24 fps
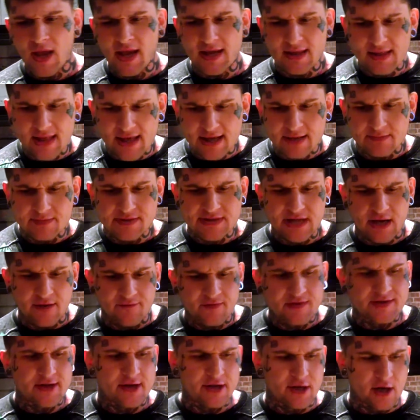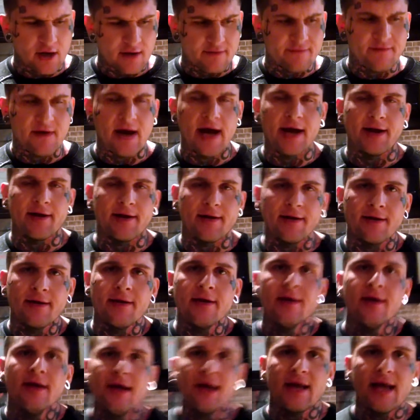he led himself. He's a young fighter.
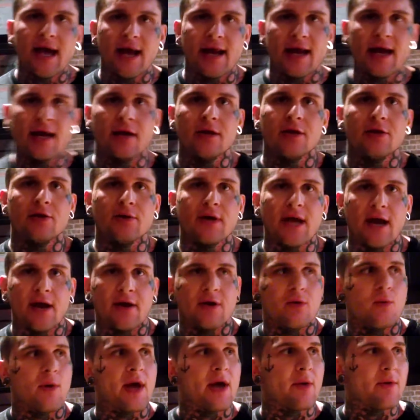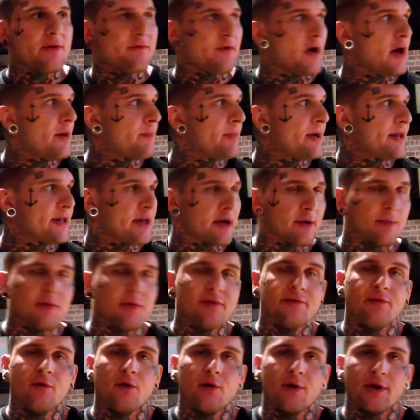He kind of got a little carried away. We've all been there
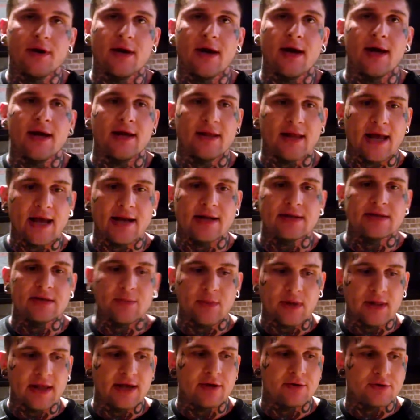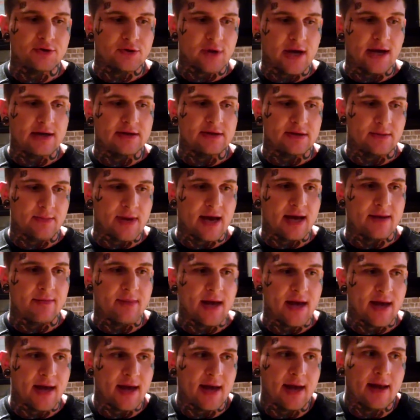before. Now he landed some illegal strikes to the back of
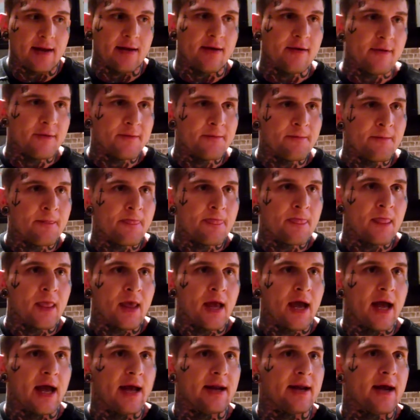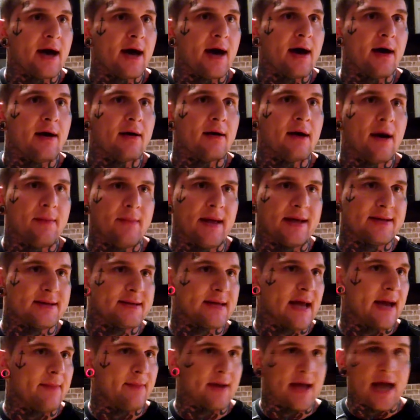my head, and I'm not
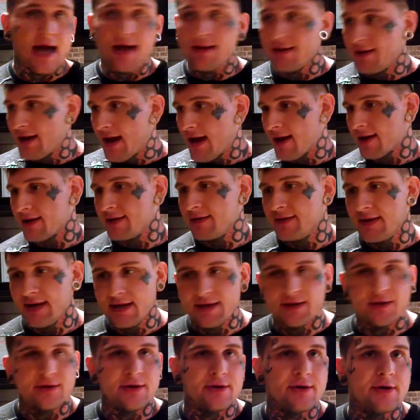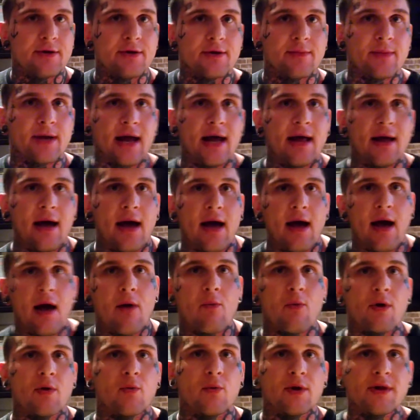the type of guy to not continue. You know what I mean?
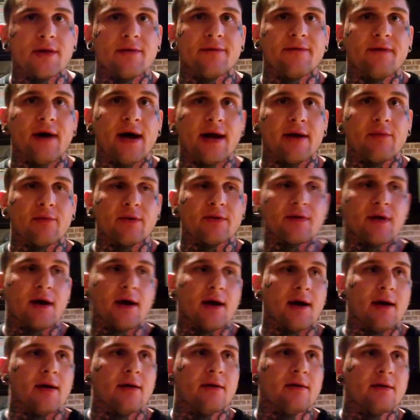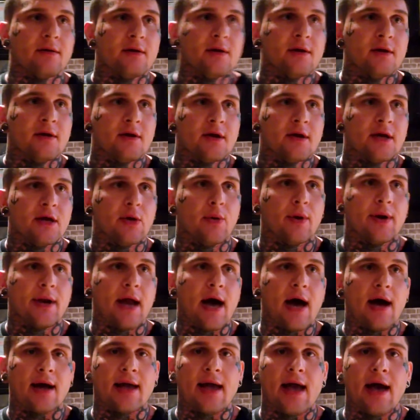I want to win the fight with a
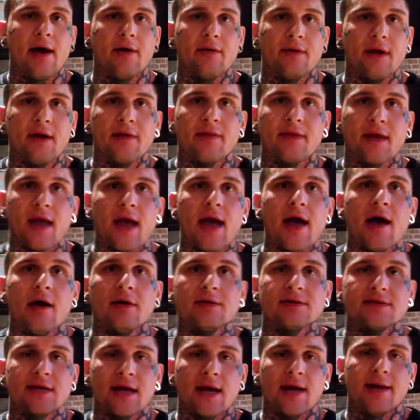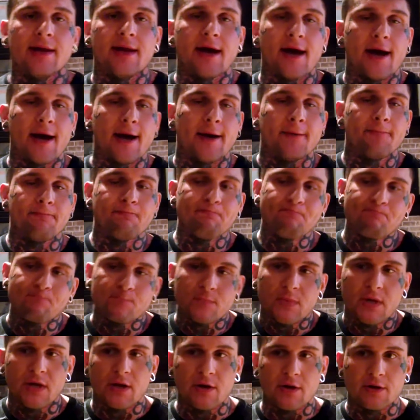knockout, nothing else, and
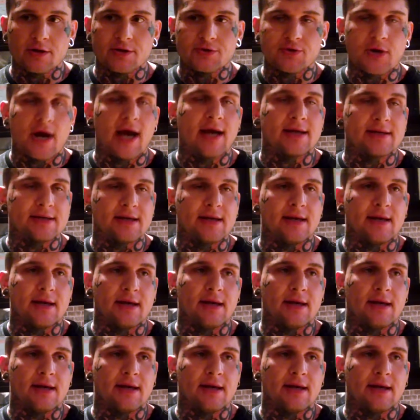the strikes.